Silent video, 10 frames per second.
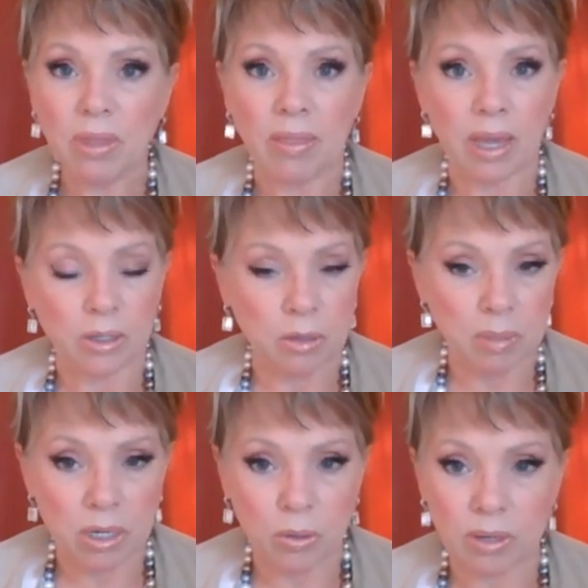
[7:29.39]
That could
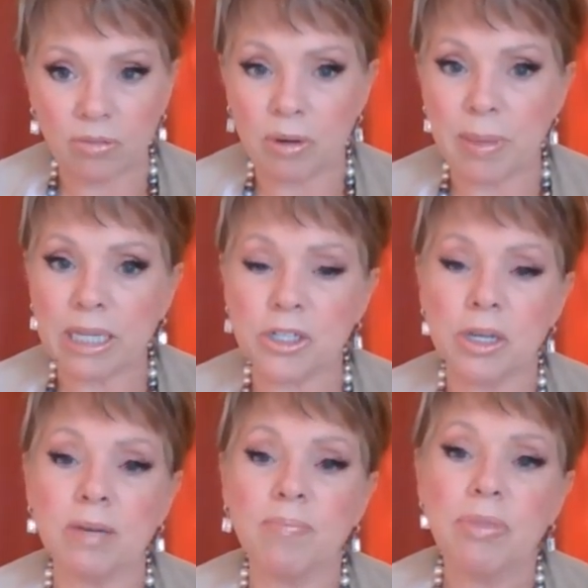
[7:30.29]
be new
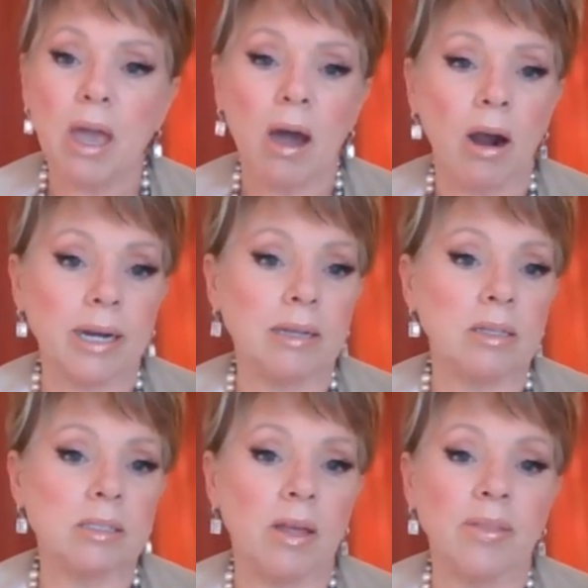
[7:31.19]
information,
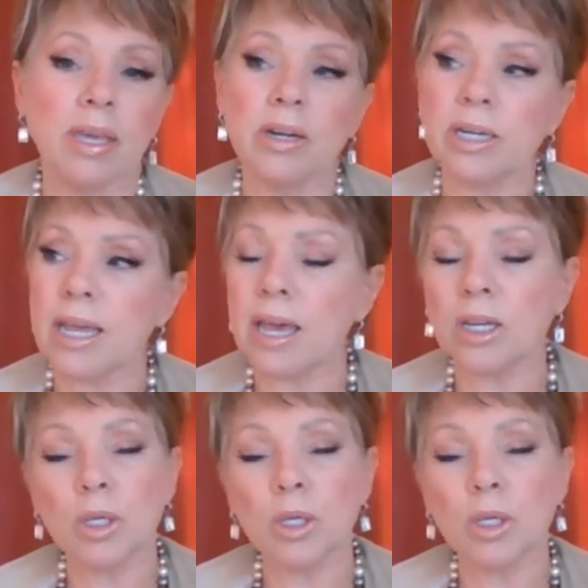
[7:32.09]
articles on the internet,